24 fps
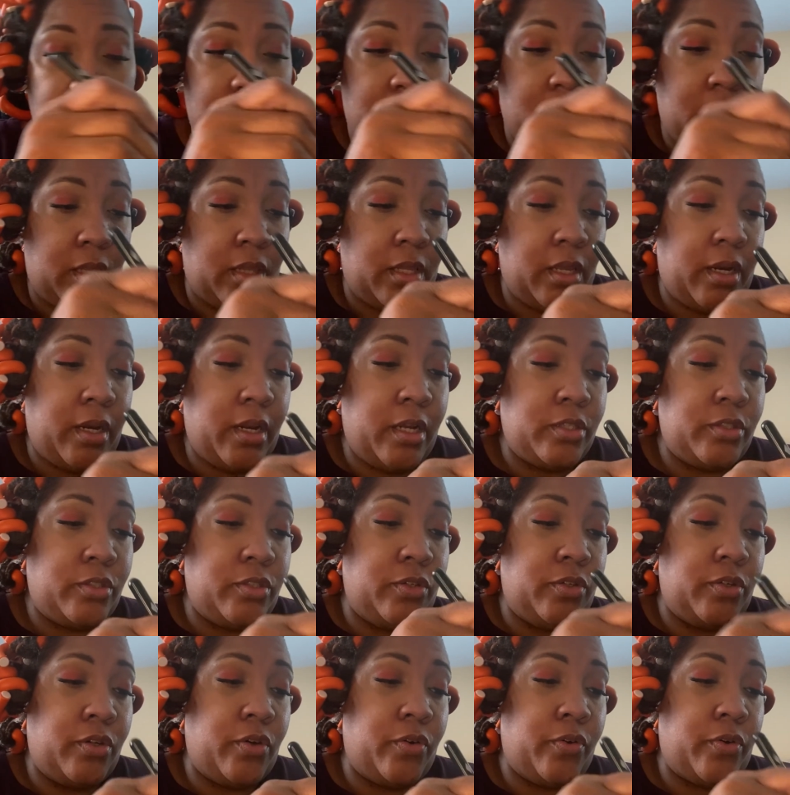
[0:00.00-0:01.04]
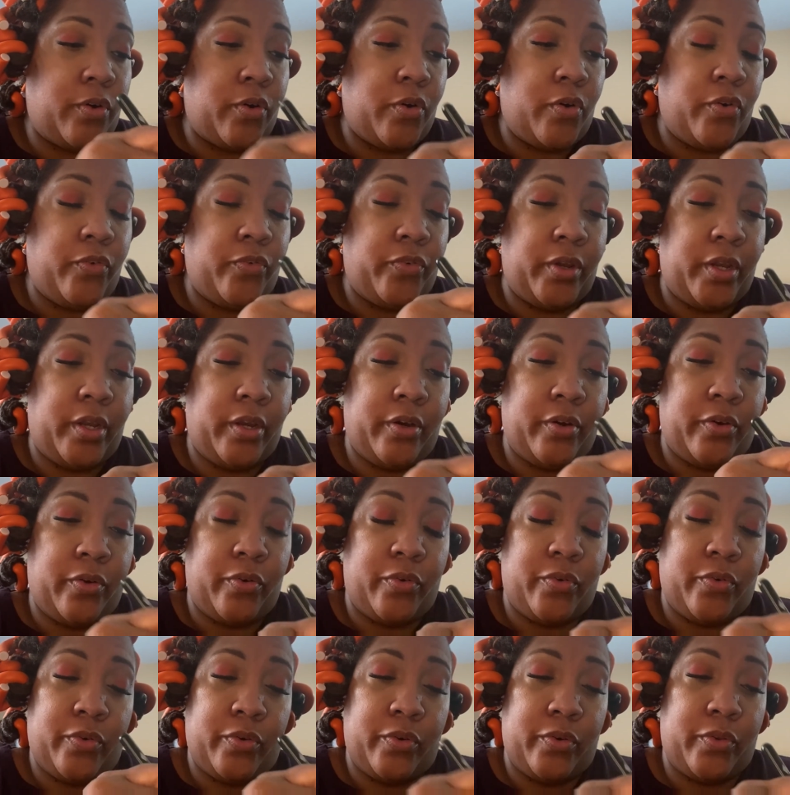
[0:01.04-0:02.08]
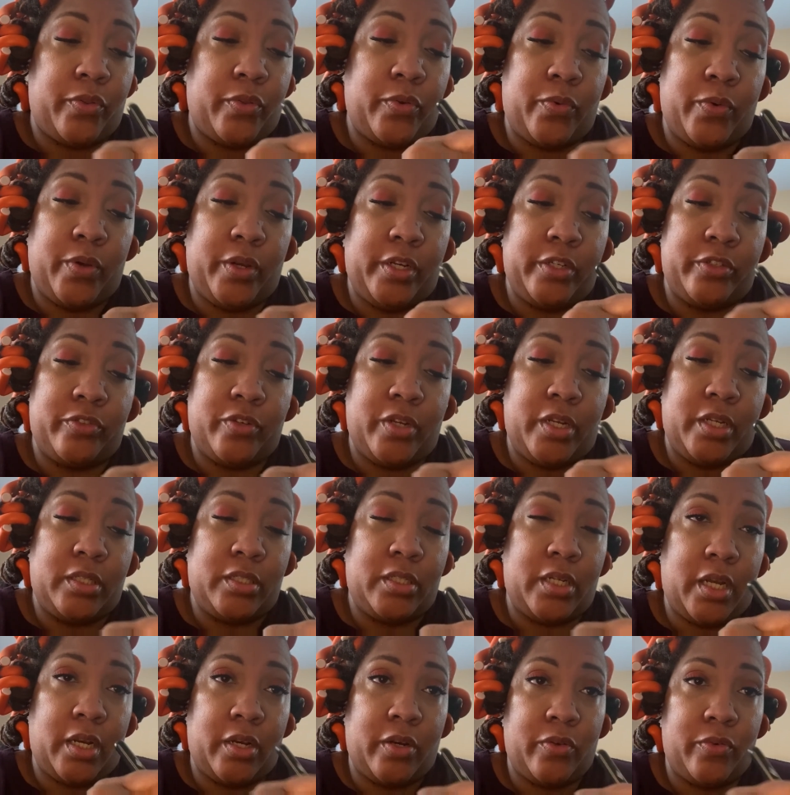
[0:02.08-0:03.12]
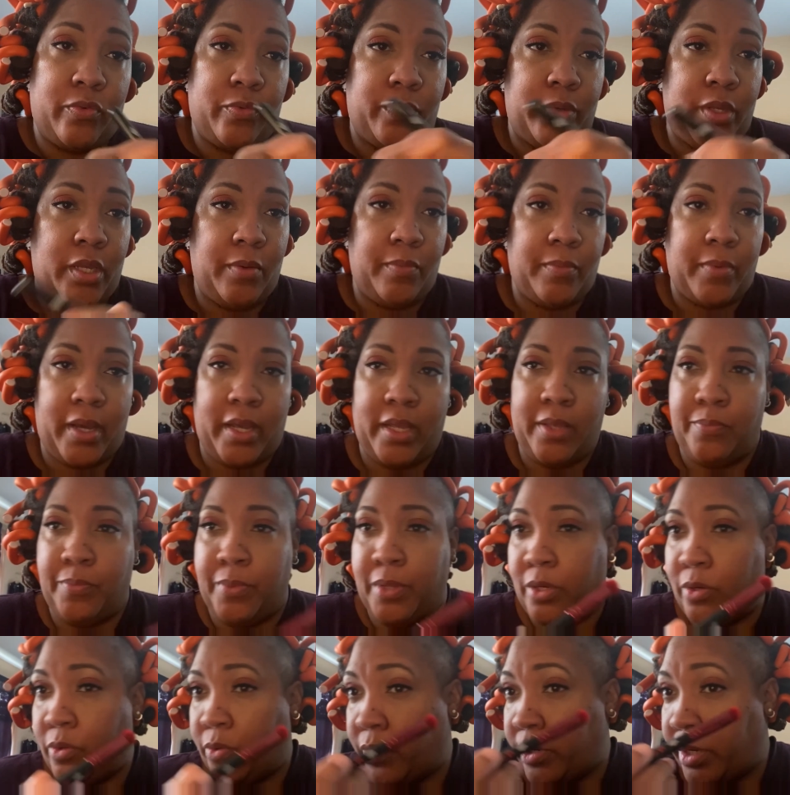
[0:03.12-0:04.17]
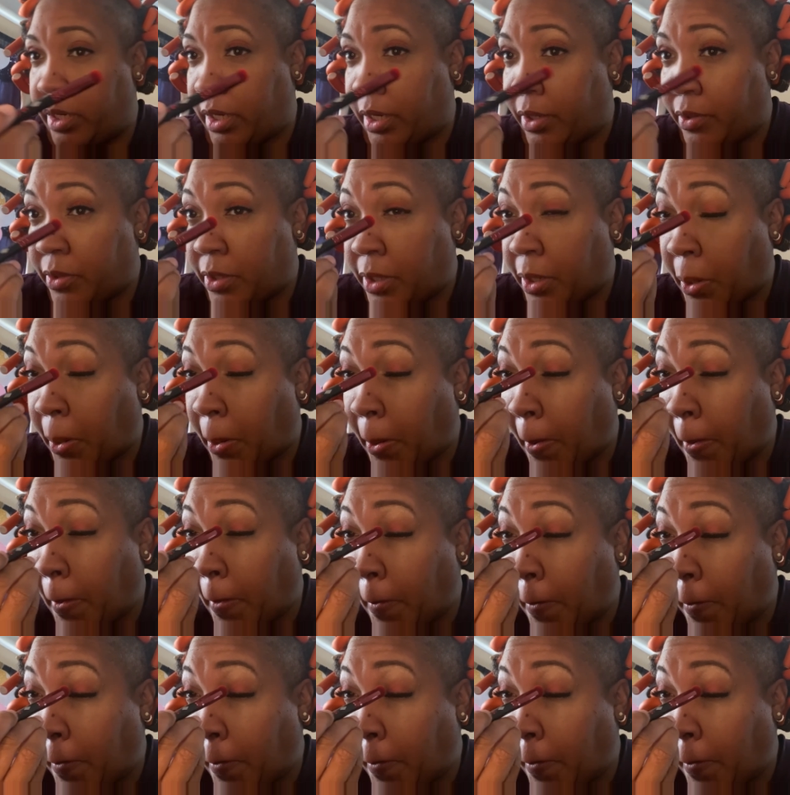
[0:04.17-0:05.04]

And as you know, over here on the Queen of Trade channel, we might be doing anything, girl.